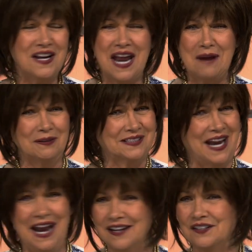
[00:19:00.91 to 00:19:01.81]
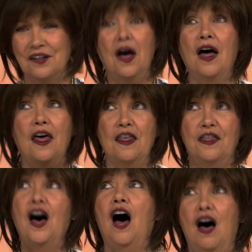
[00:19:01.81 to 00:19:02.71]
than able to handle
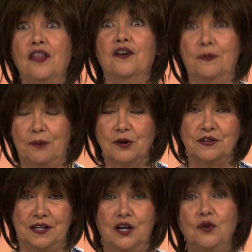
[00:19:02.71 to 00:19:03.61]
the other person,